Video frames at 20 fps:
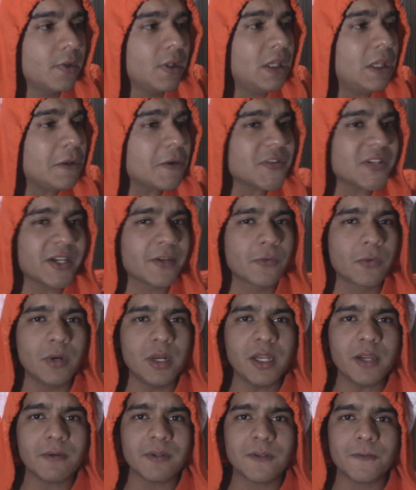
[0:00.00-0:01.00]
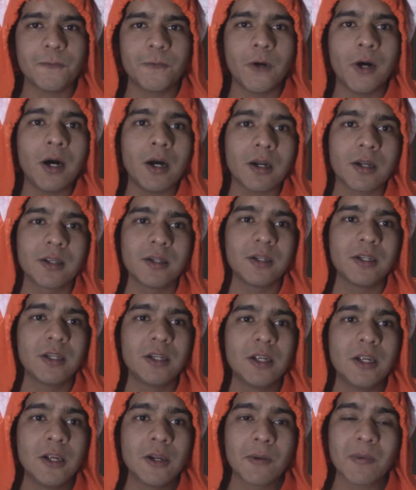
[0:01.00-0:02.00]
And I was like, really, what the fuck?
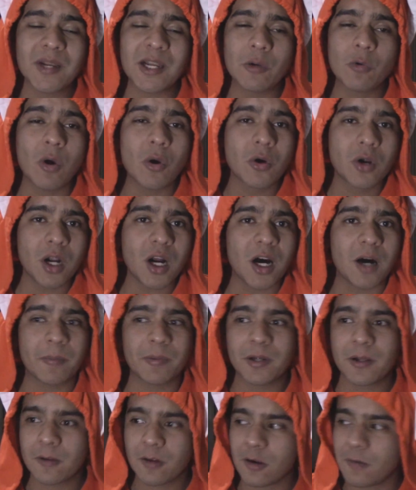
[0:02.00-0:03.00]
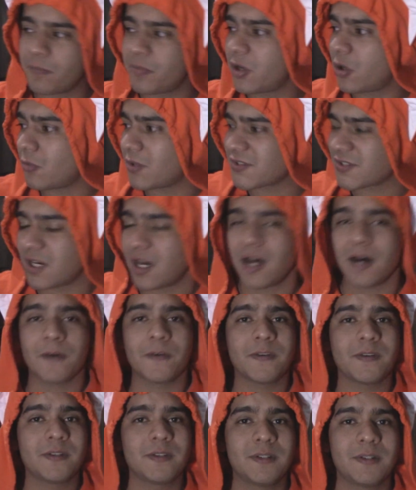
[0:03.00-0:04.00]
When I woke up, computer was off.